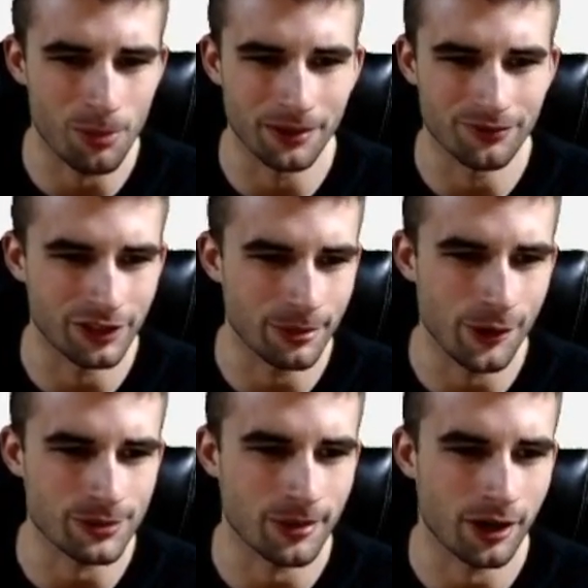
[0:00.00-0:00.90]
But for the
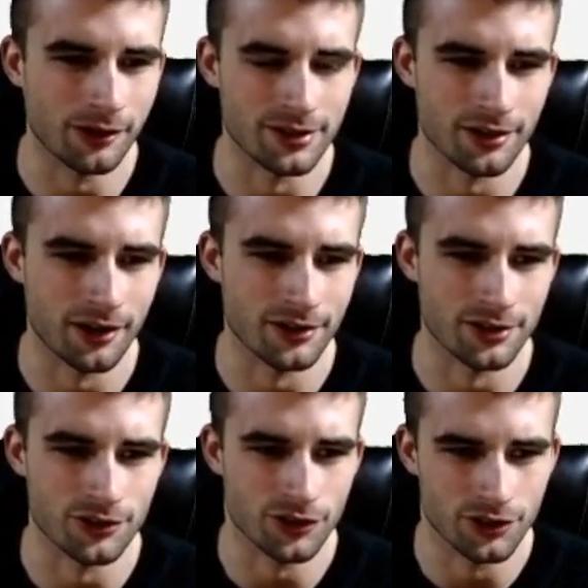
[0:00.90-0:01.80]
most part, Chris
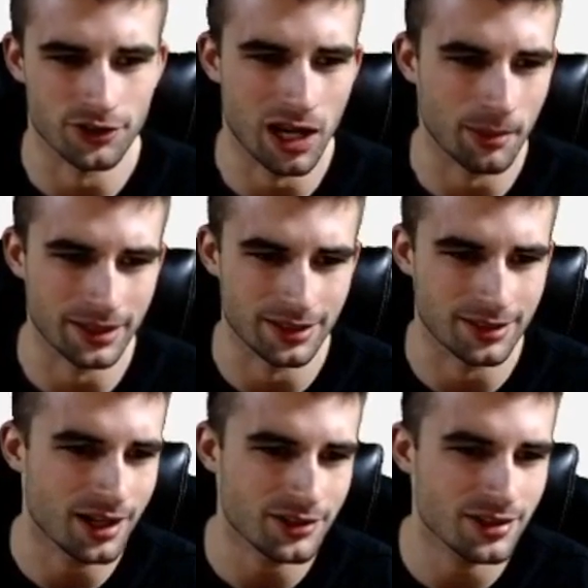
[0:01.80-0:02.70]
Carson should dominate the
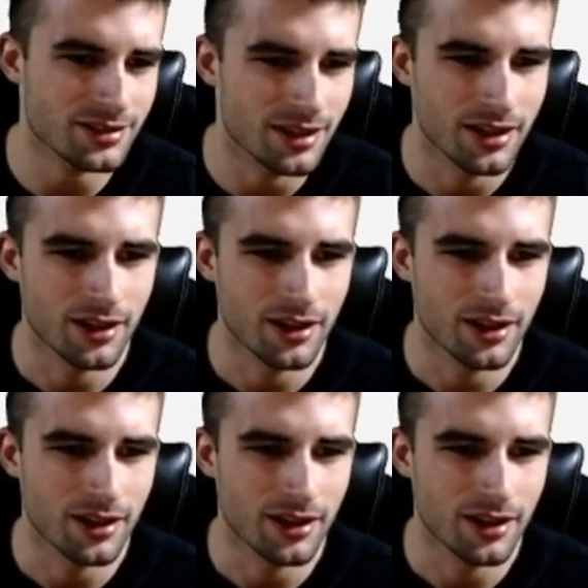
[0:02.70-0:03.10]
touches,